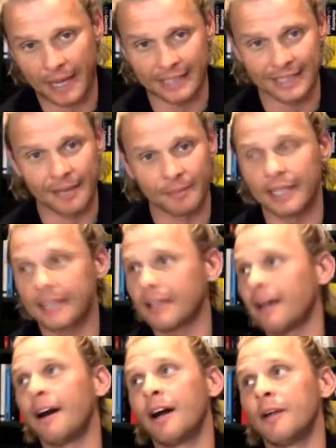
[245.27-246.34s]
pandemic.
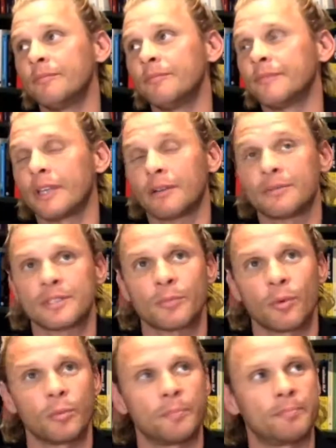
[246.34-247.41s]

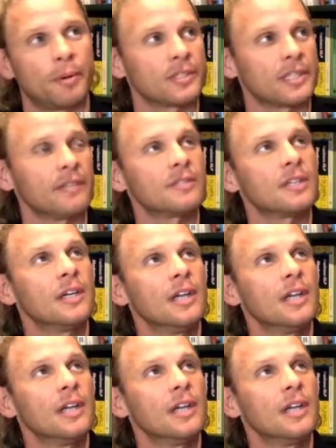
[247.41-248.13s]
Small positives.